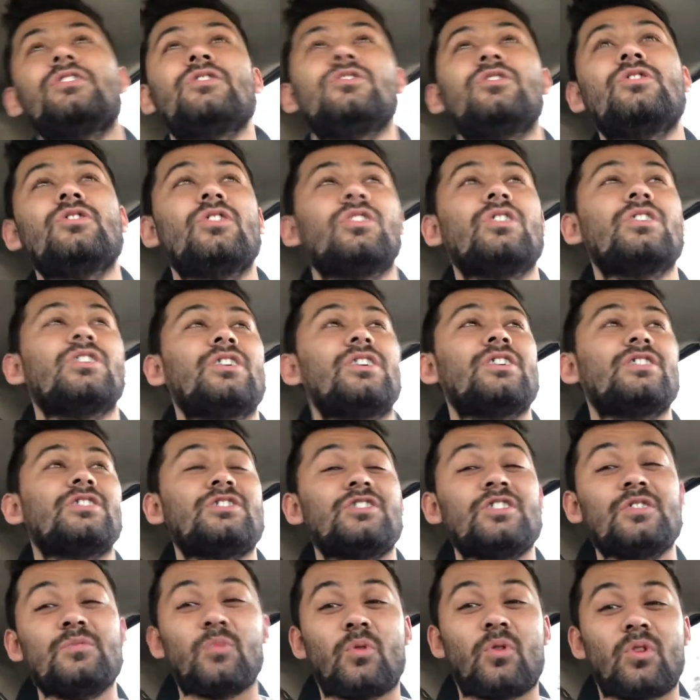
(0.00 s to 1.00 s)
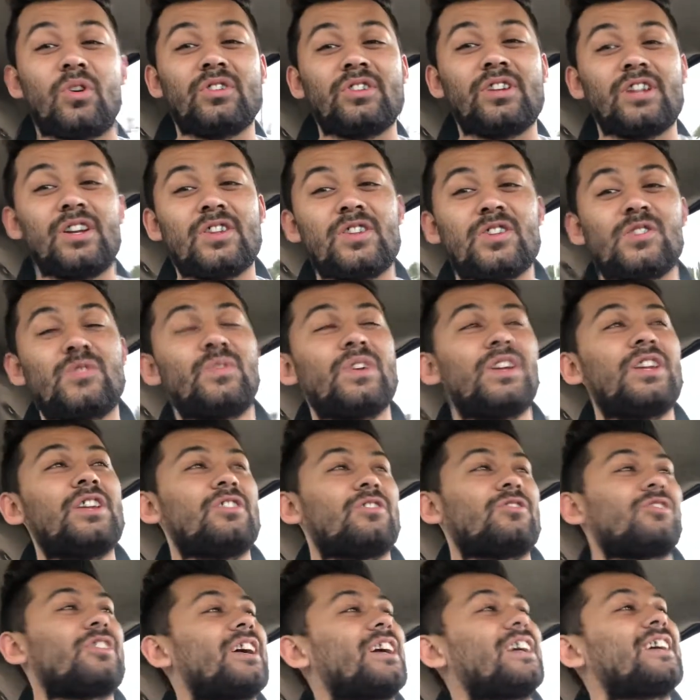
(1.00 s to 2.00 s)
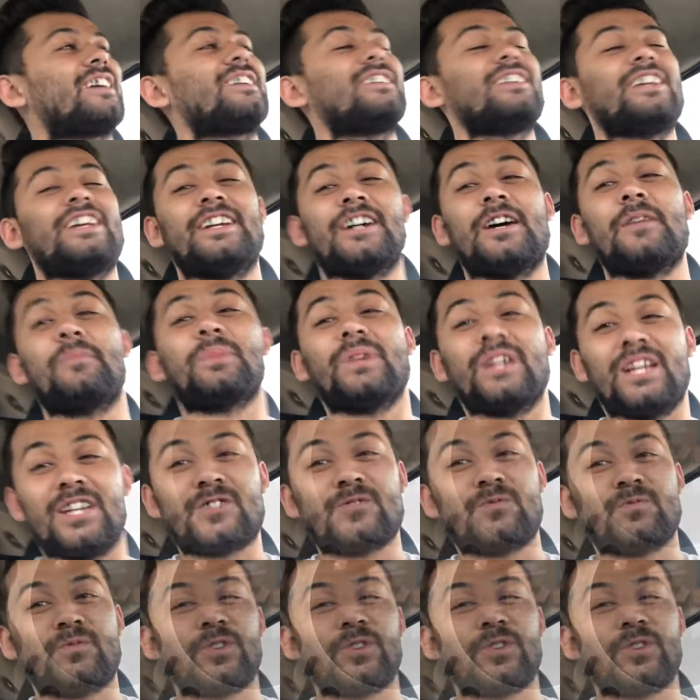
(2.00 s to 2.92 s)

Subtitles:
you'll see more at the end of this video, so I can clean up and eat some